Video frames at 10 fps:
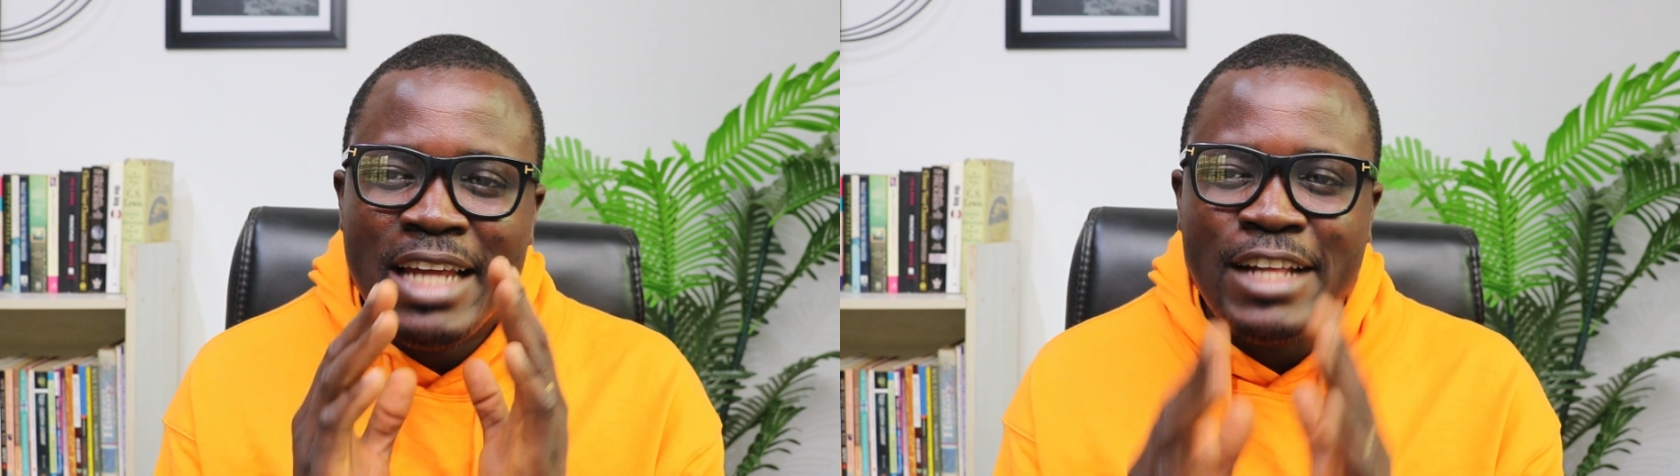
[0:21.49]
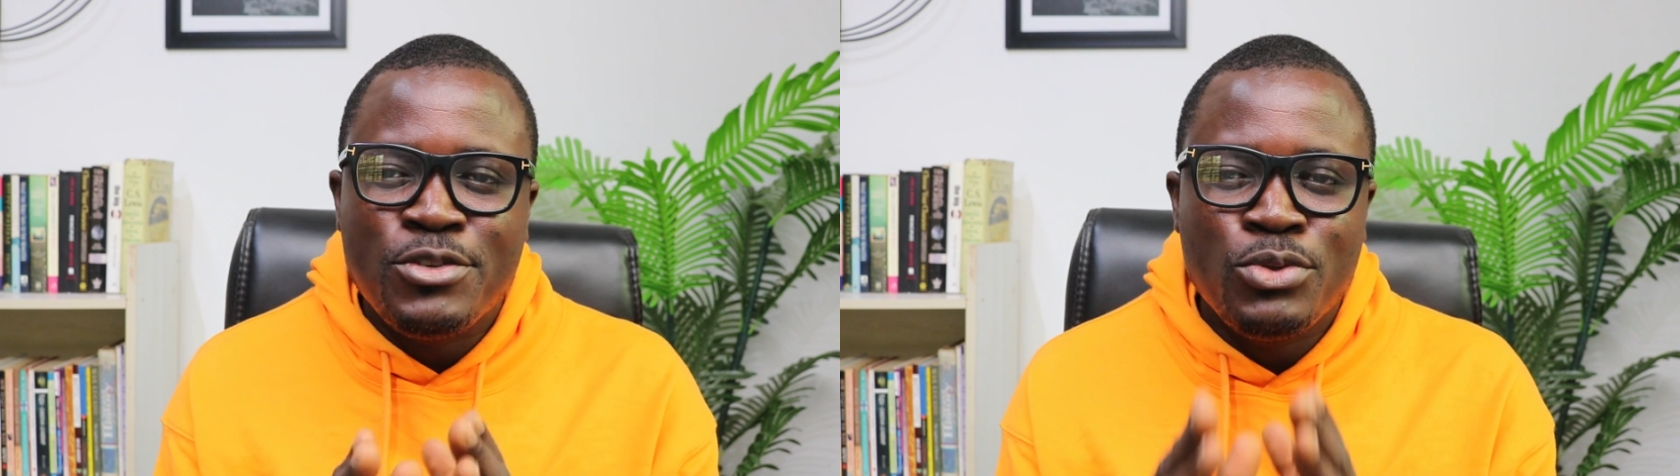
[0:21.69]

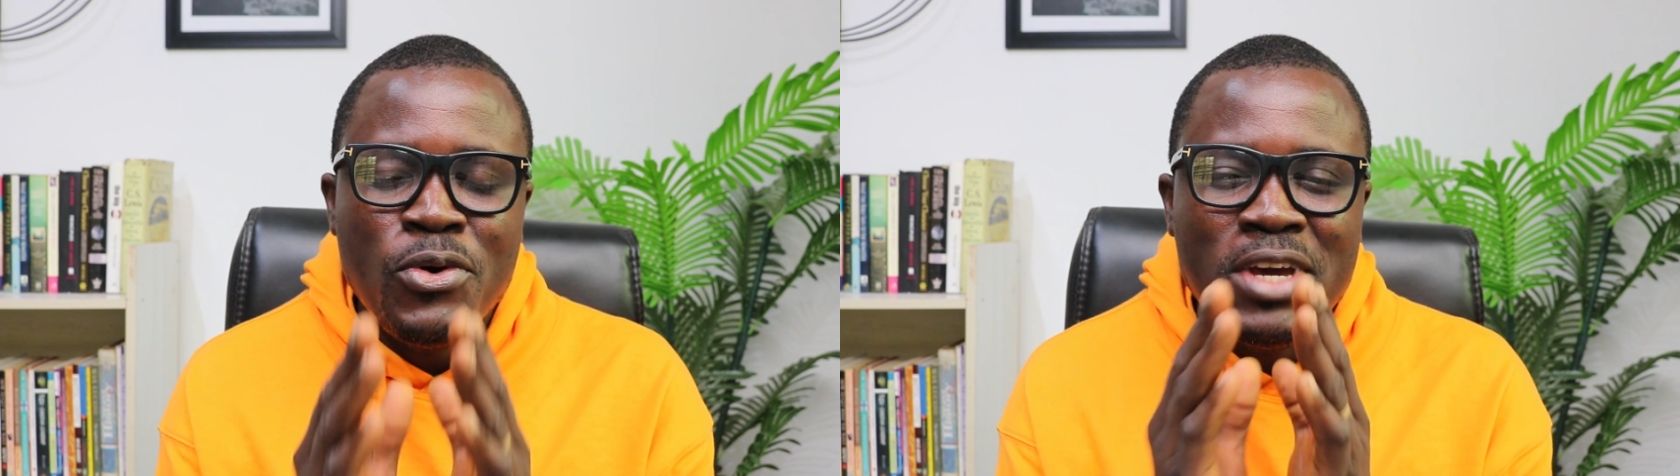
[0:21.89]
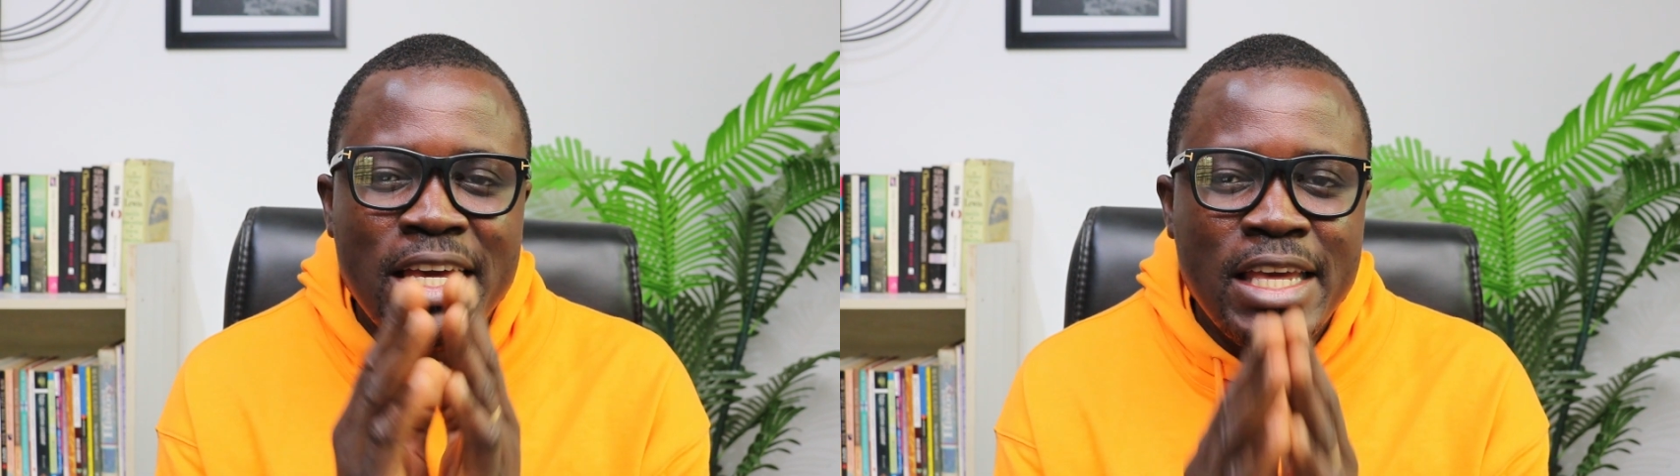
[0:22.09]
that you
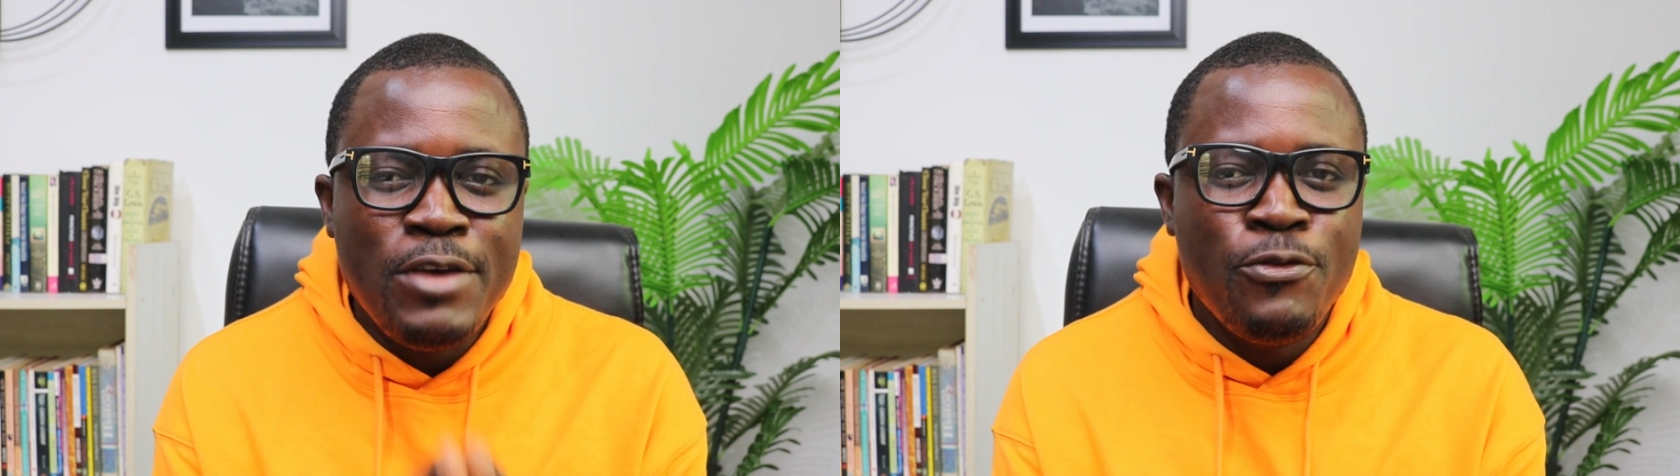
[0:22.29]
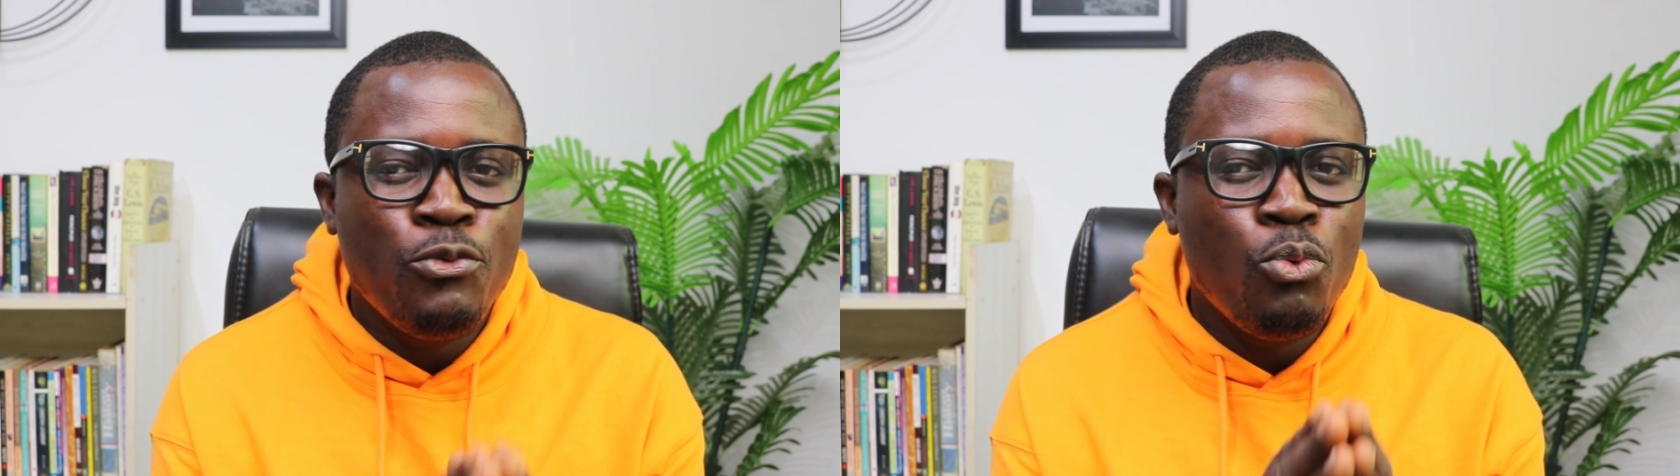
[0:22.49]
don't
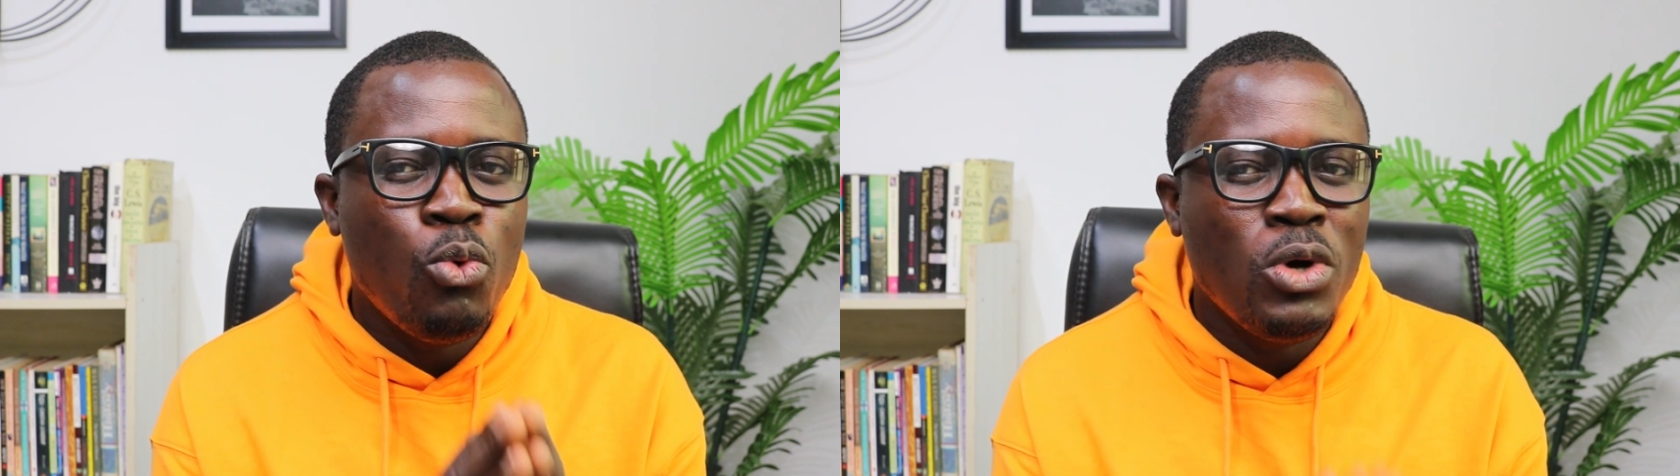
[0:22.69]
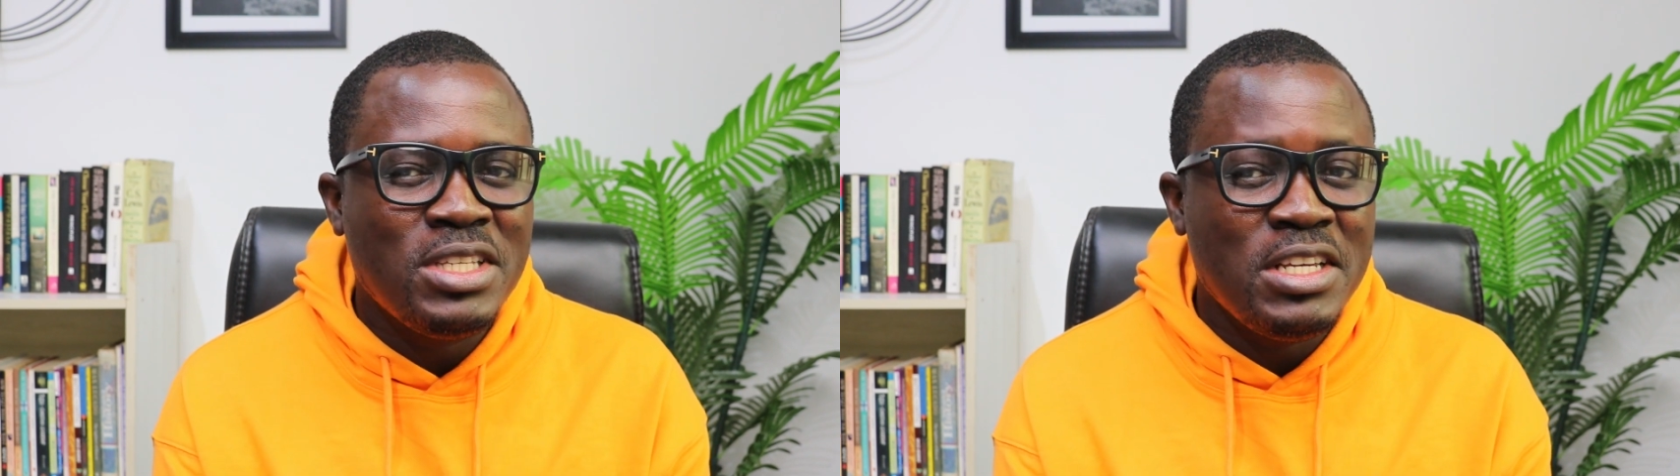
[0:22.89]
give
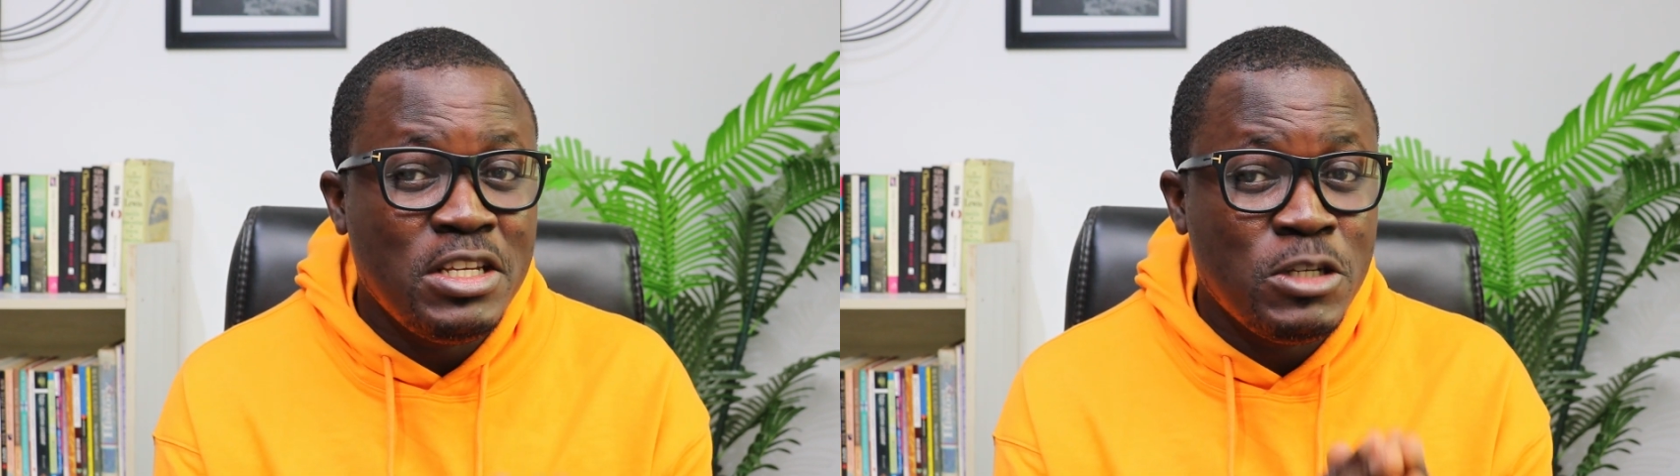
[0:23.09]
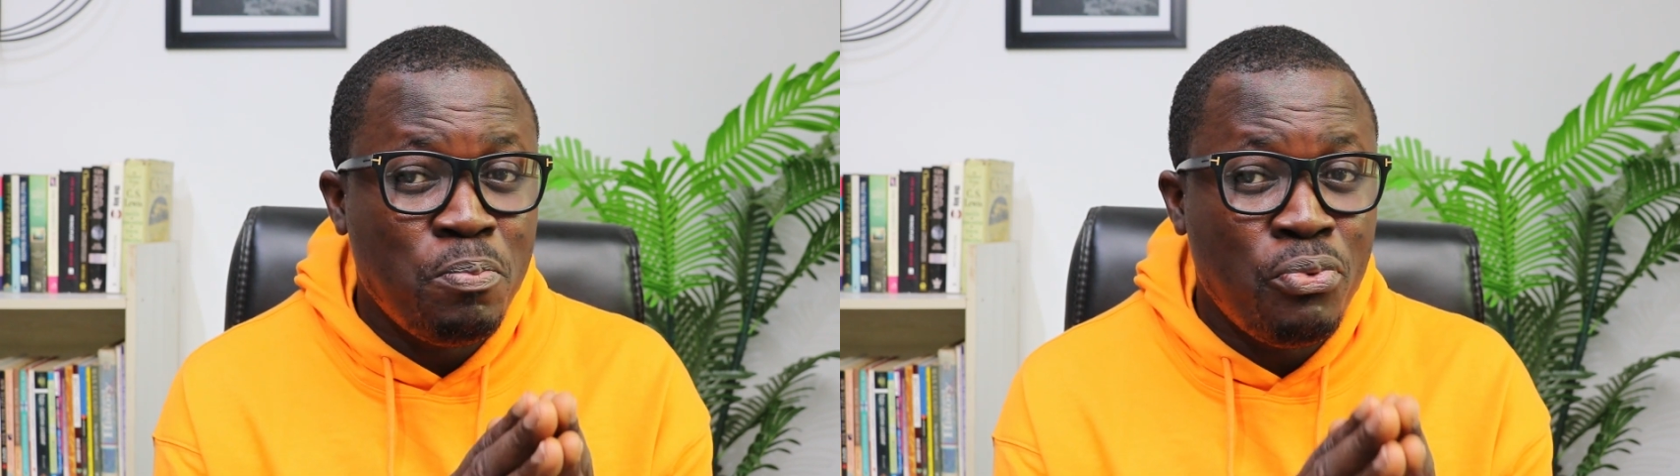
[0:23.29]
what is